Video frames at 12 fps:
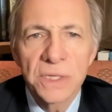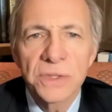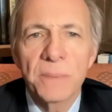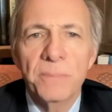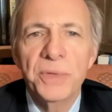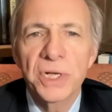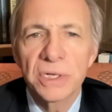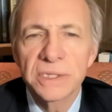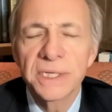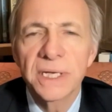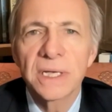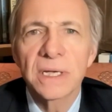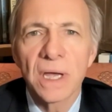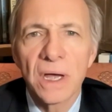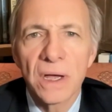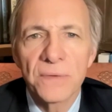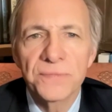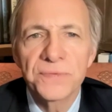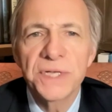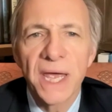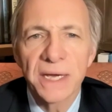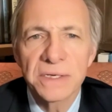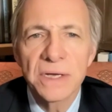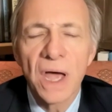The building of
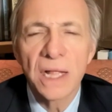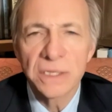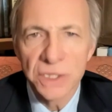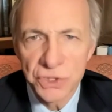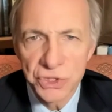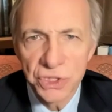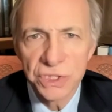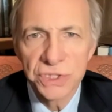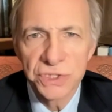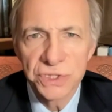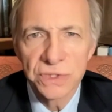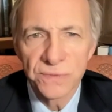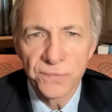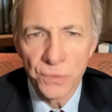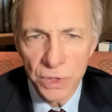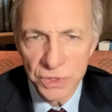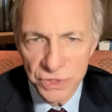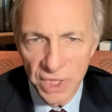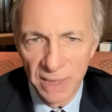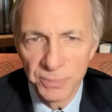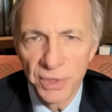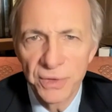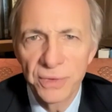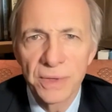technologies, for
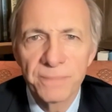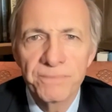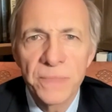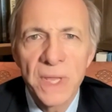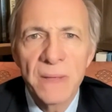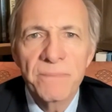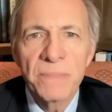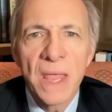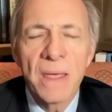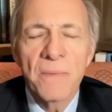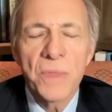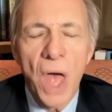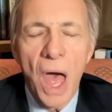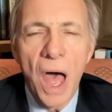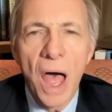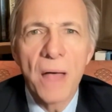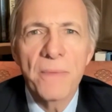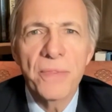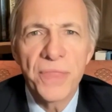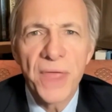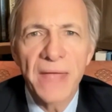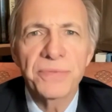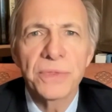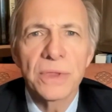example,
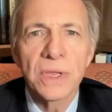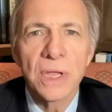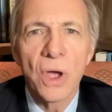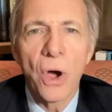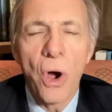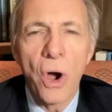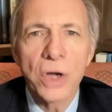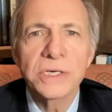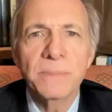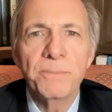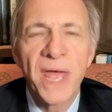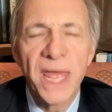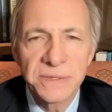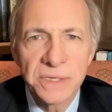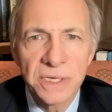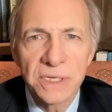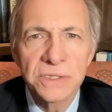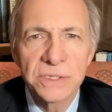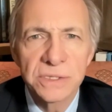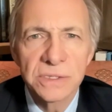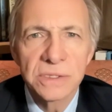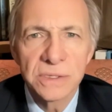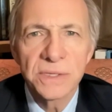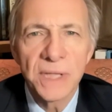that are dependent,
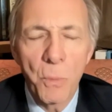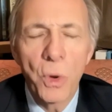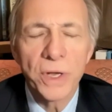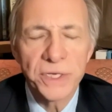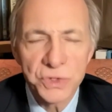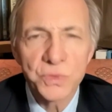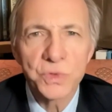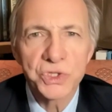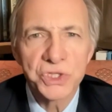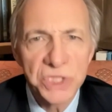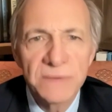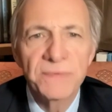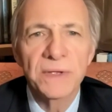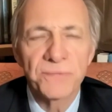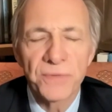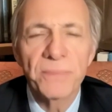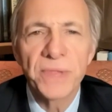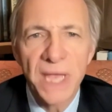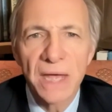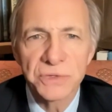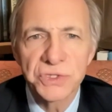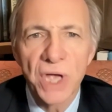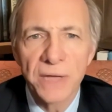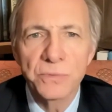that one is receiving from the
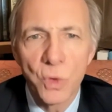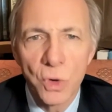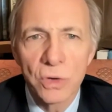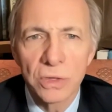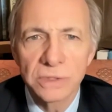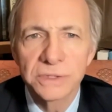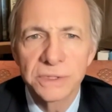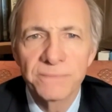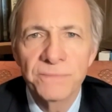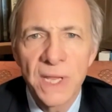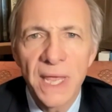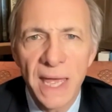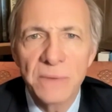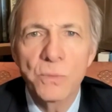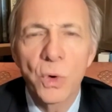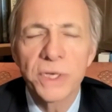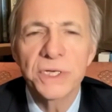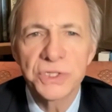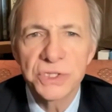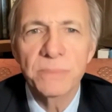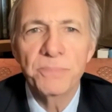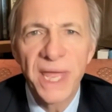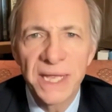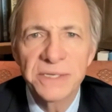outside world and one is
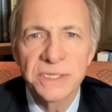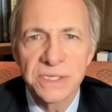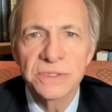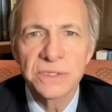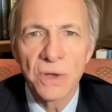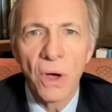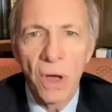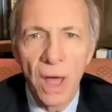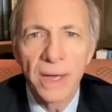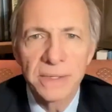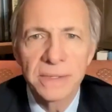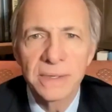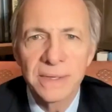dependent on,